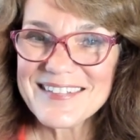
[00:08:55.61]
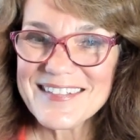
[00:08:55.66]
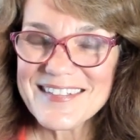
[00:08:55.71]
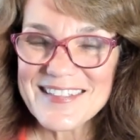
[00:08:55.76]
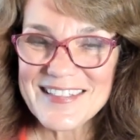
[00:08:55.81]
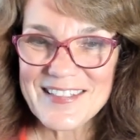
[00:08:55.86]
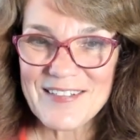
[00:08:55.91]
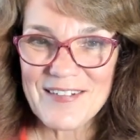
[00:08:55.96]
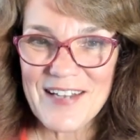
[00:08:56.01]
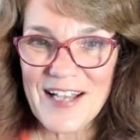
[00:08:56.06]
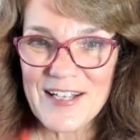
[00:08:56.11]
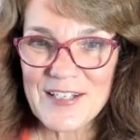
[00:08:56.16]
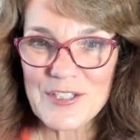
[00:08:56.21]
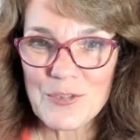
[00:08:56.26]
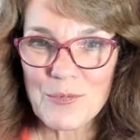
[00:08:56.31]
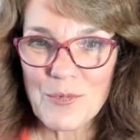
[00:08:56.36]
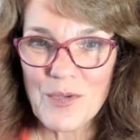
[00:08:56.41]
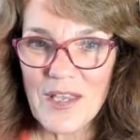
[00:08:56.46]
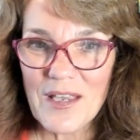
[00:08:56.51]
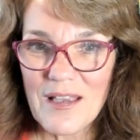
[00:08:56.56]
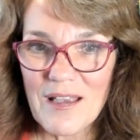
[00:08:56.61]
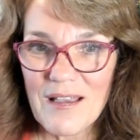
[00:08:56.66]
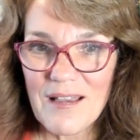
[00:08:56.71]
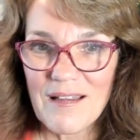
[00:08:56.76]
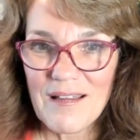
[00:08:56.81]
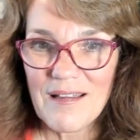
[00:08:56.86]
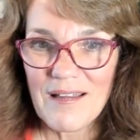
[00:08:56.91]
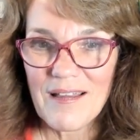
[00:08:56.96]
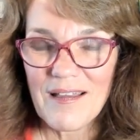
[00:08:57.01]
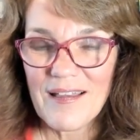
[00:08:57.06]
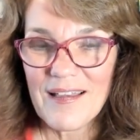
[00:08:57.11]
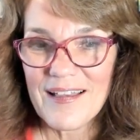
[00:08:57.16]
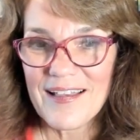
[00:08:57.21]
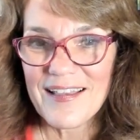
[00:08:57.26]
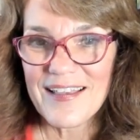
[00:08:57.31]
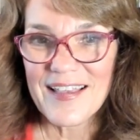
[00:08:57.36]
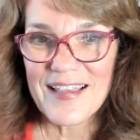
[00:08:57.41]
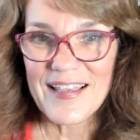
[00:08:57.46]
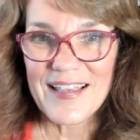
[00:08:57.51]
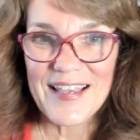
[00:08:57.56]
So next week,
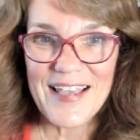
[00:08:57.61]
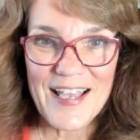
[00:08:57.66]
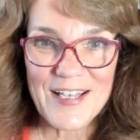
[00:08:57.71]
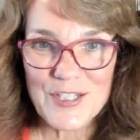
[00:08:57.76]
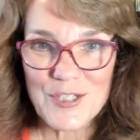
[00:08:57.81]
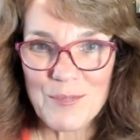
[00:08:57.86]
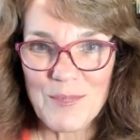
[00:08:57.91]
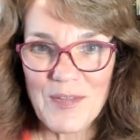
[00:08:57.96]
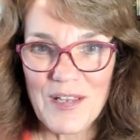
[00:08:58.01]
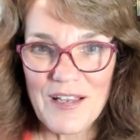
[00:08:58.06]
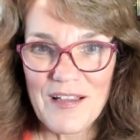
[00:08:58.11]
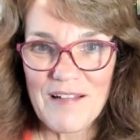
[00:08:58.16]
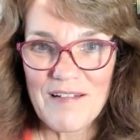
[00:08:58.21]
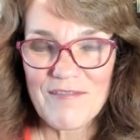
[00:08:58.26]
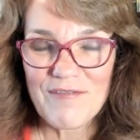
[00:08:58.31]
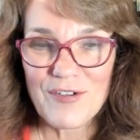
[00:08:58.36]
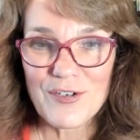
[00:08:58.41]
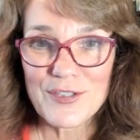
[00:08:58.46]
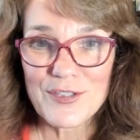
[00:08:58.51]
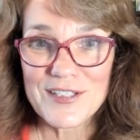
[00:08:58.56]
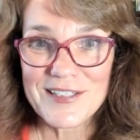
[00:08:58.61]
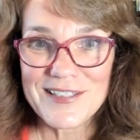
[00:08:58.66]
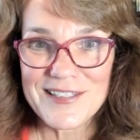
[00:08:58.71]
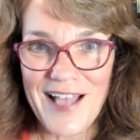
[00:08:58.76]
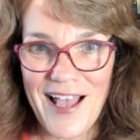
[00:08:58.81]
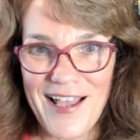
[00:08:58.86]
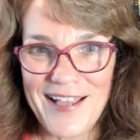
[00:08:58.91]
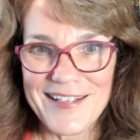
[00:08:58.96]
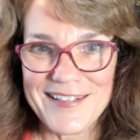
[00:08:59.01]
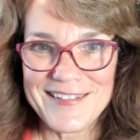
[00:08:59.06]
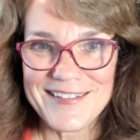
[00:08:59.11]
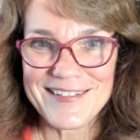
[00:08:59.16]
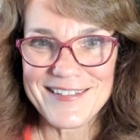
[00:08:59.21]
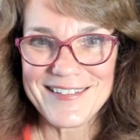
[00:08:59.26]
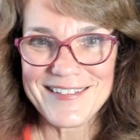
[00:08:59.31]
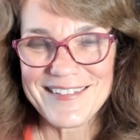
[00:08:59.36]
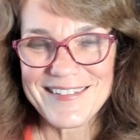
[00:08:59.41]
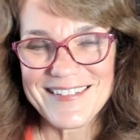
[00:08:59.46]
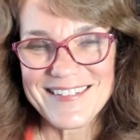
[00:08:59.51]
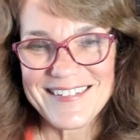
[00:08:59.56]
catch me for signs.